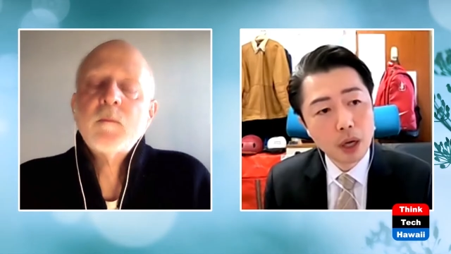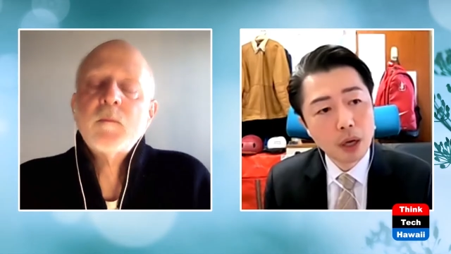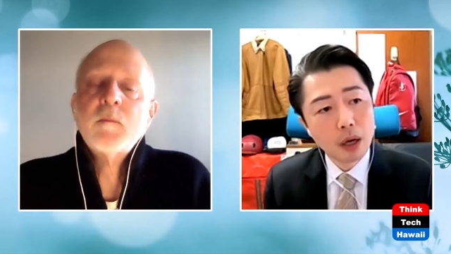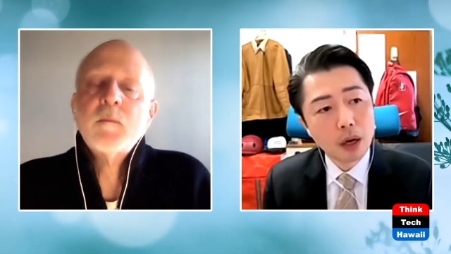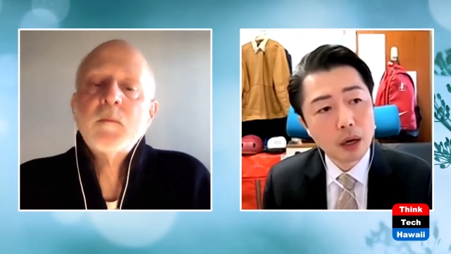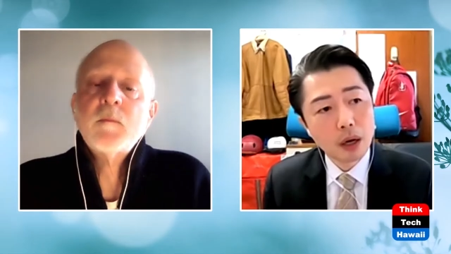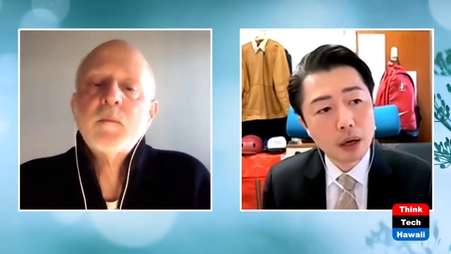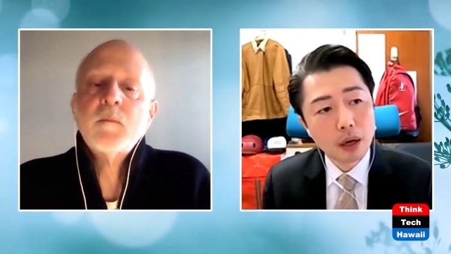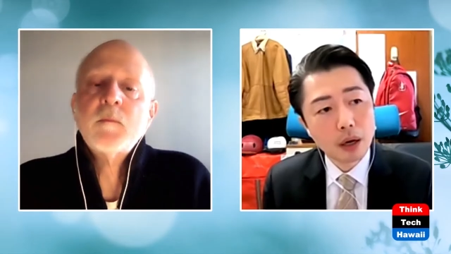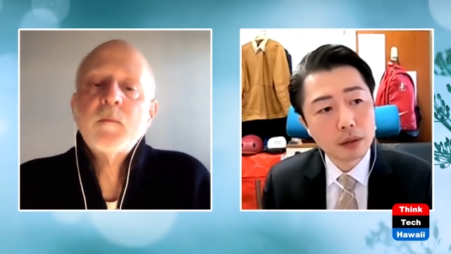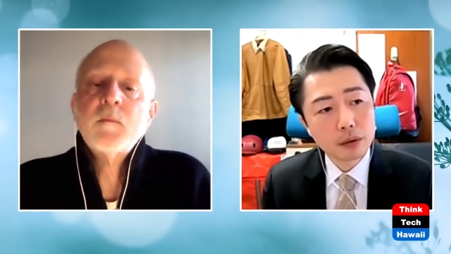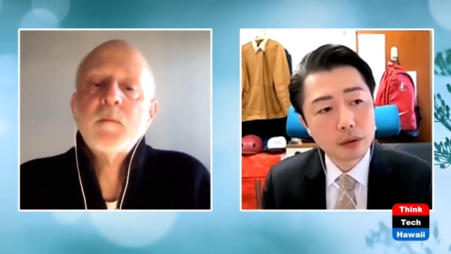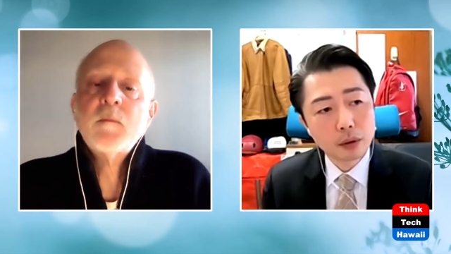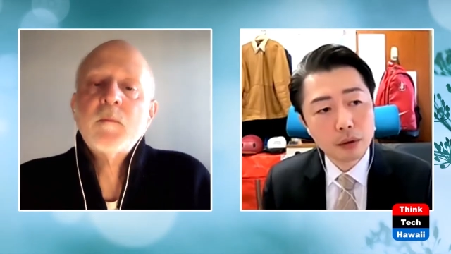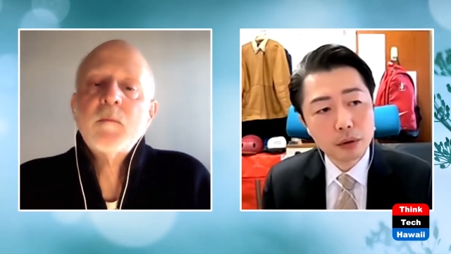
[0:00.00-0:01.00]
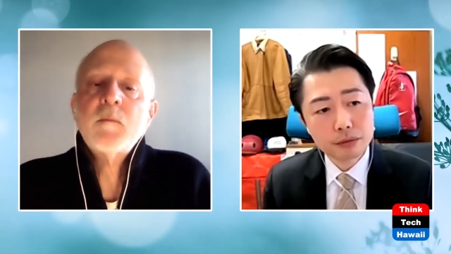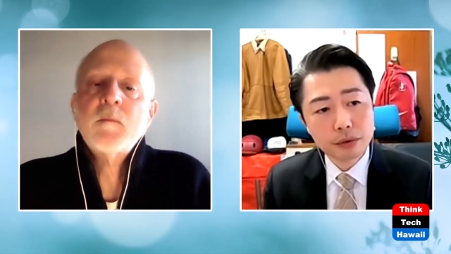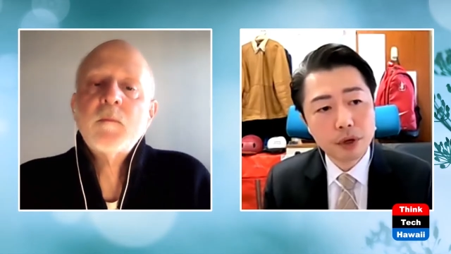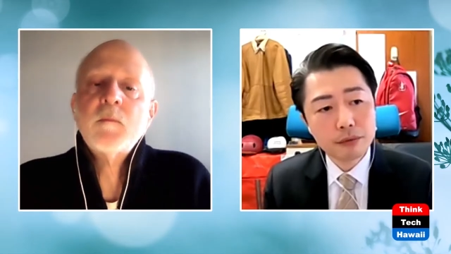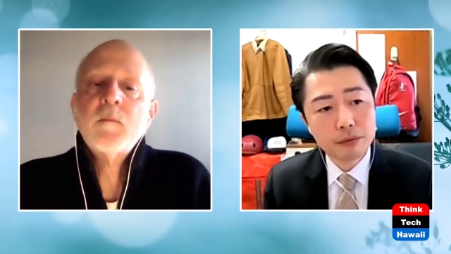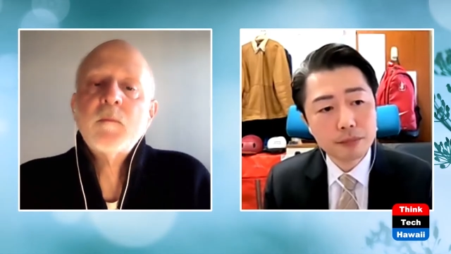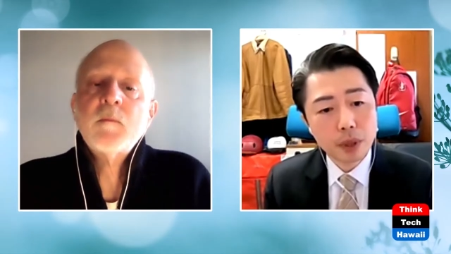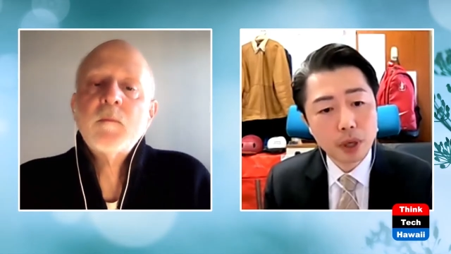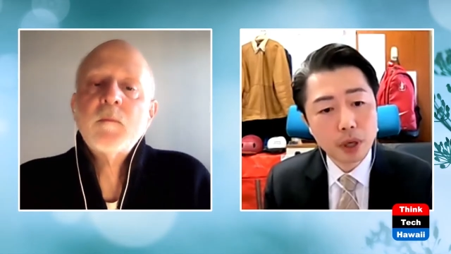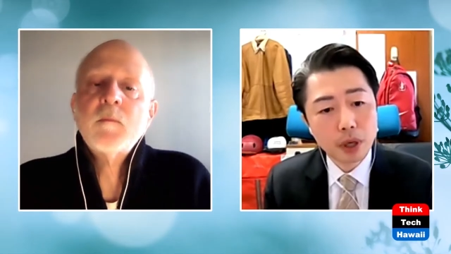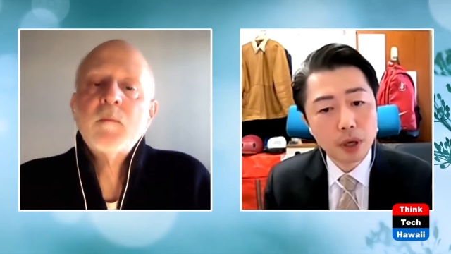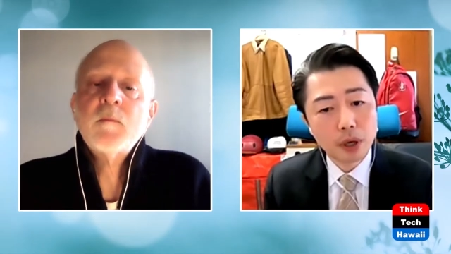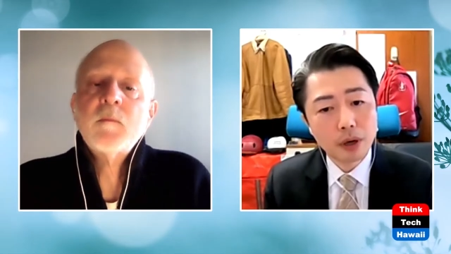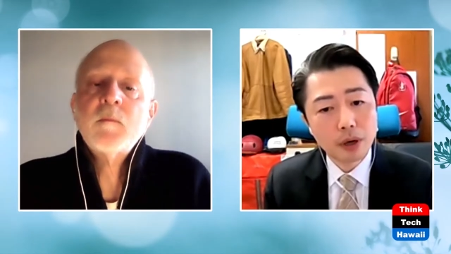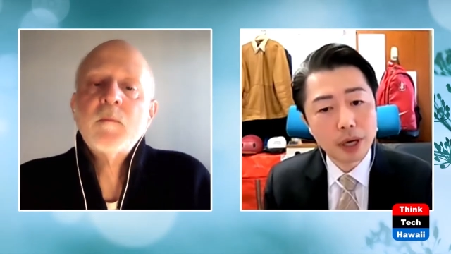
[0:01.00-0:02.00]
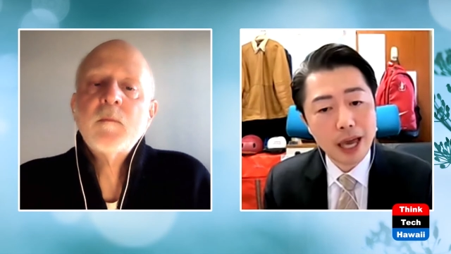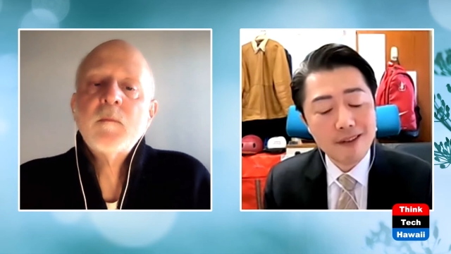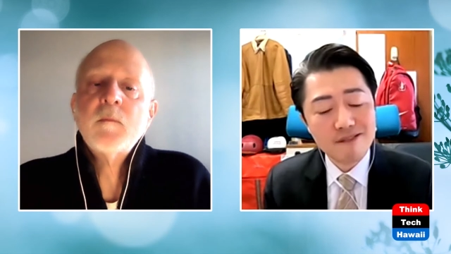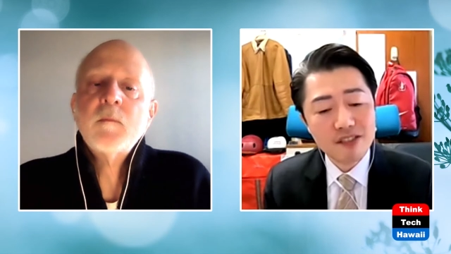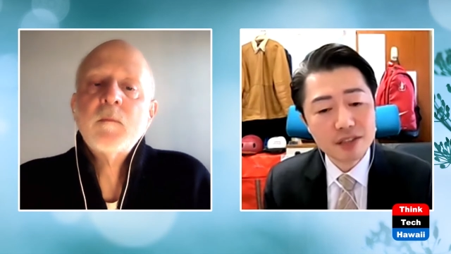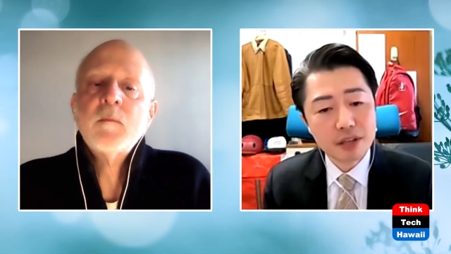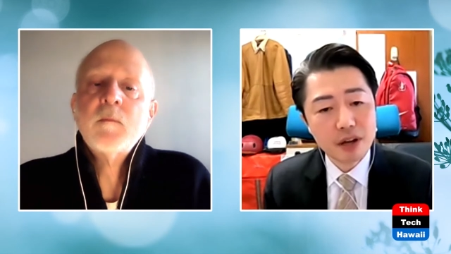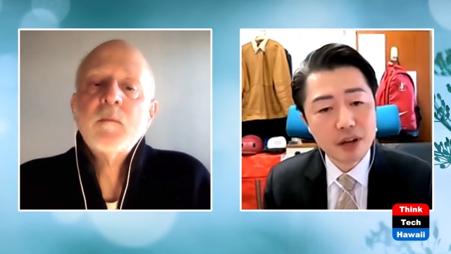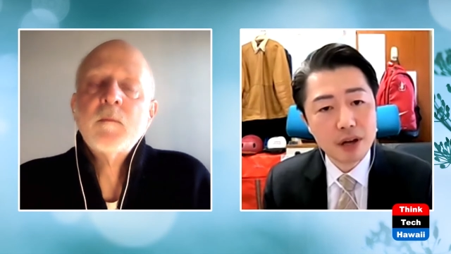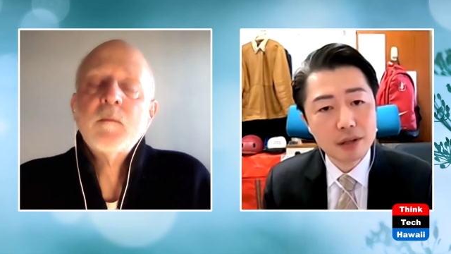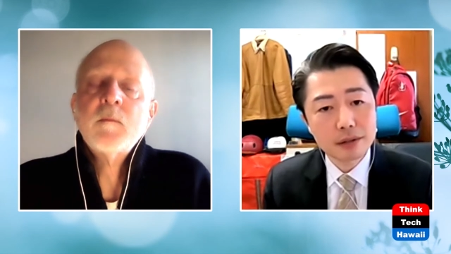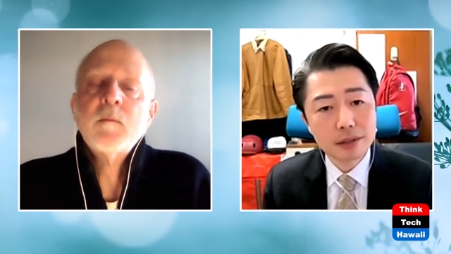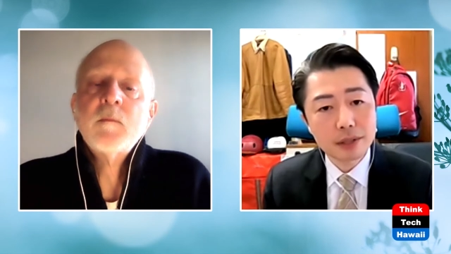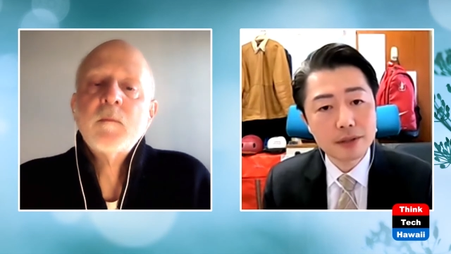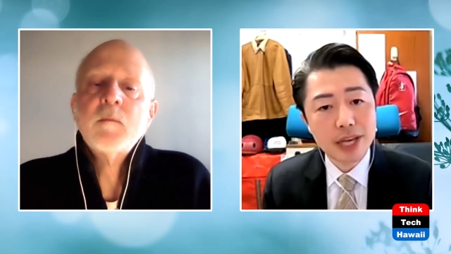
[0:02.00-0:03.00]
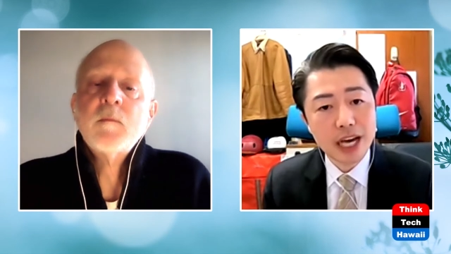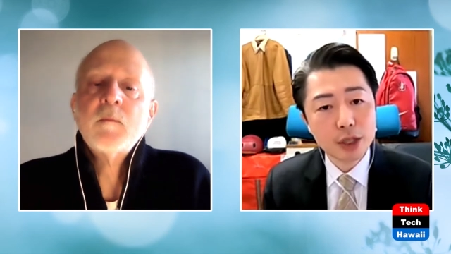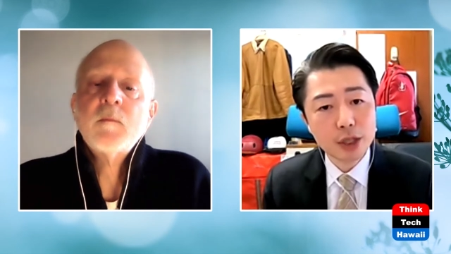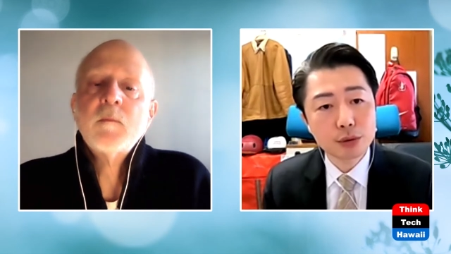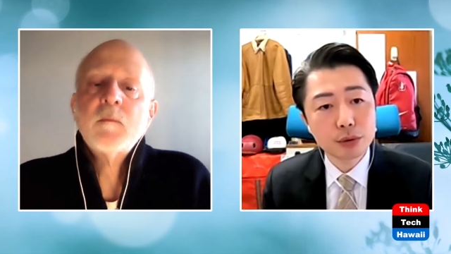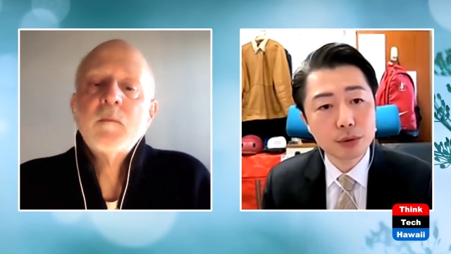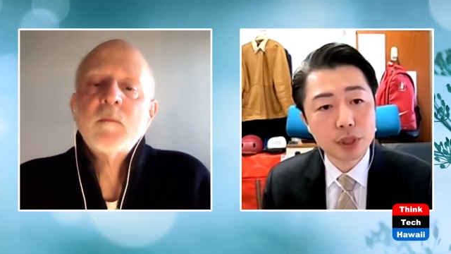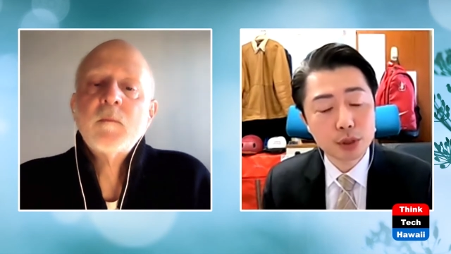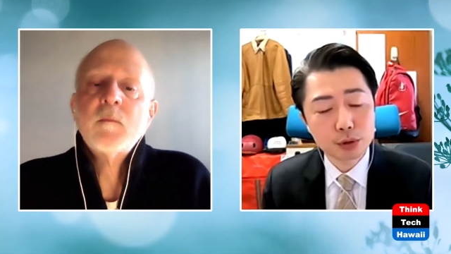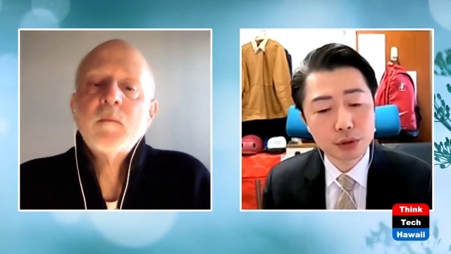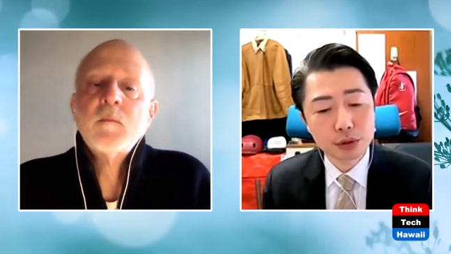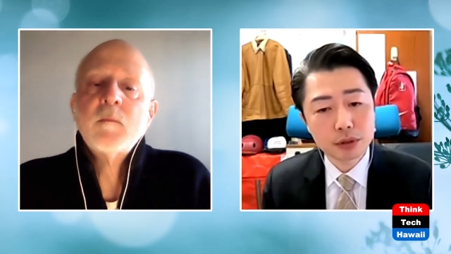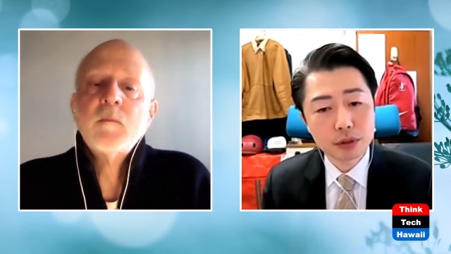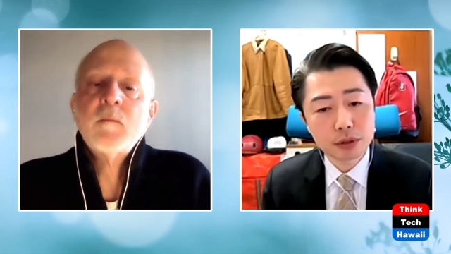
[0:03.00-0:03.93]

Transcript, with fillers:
Speaker 1: uh, Donald Trump uh, emphasized the national interest